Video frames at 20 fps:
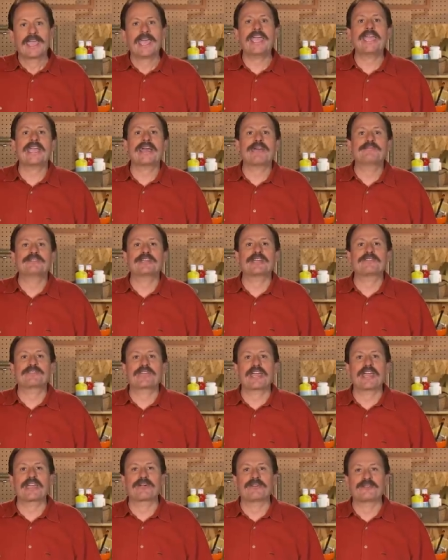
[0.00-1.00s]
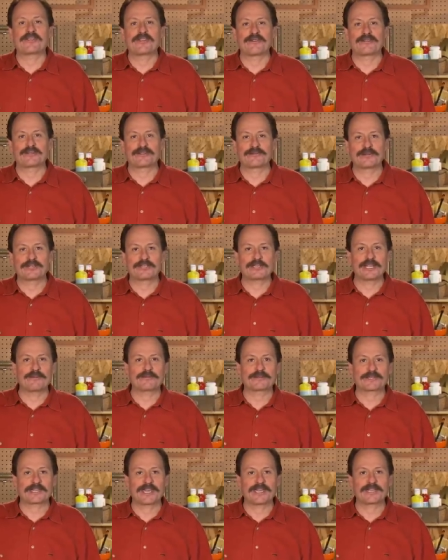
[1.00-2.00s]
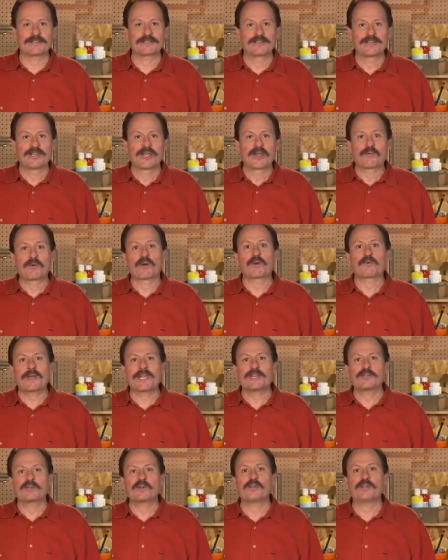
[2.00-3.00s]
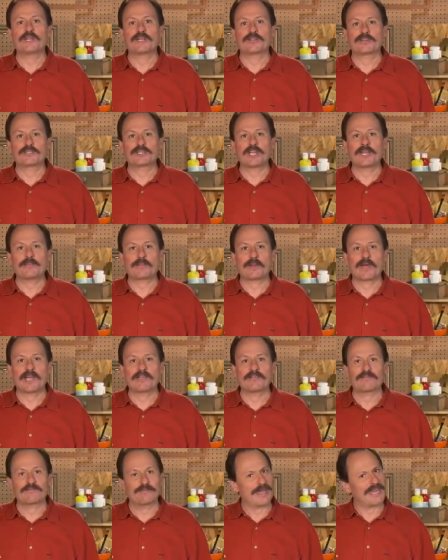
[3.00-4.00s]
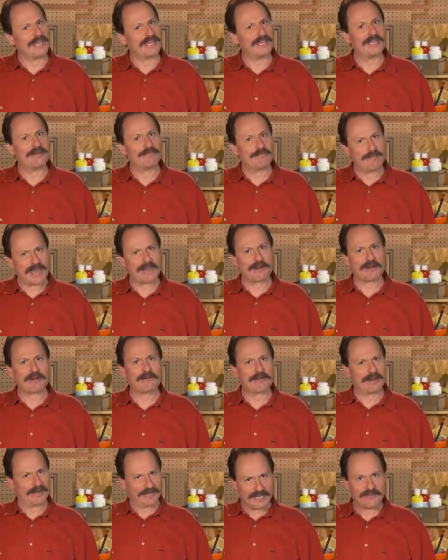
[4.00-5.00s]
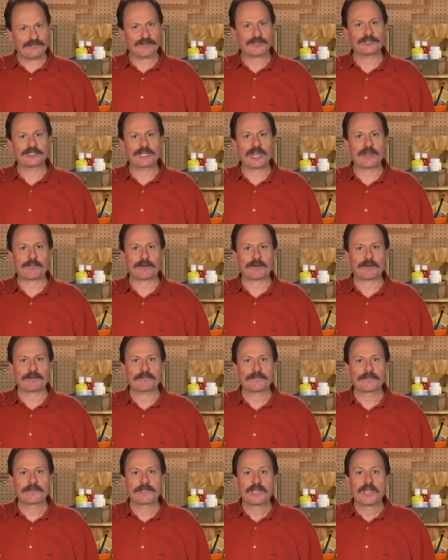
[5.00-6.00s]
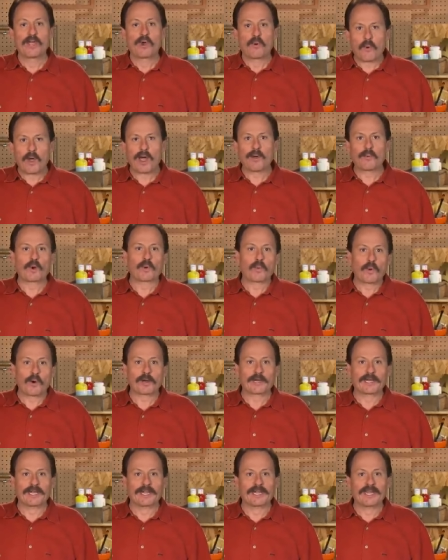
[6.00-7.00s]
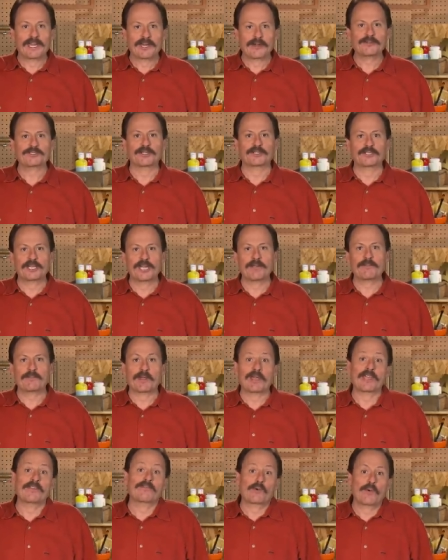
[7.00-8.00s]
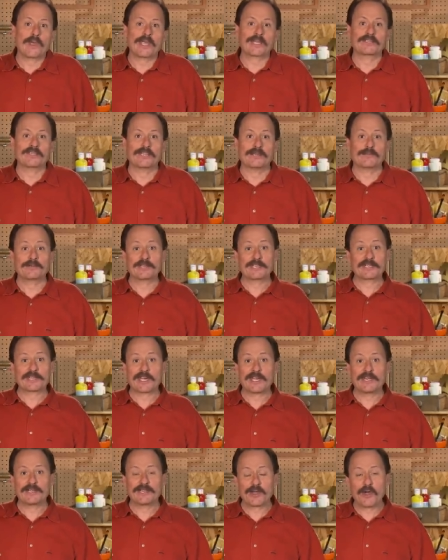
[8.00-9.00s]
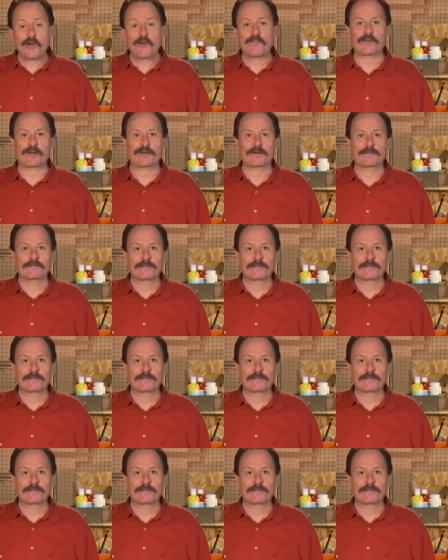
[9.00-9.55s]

Hey, I'm Jeff Yeager, the Ultimate Cheapskate. We're retooling the cheap life, making it better and even cheaper. While we're working, here's a cheap life quick tip to tide you over.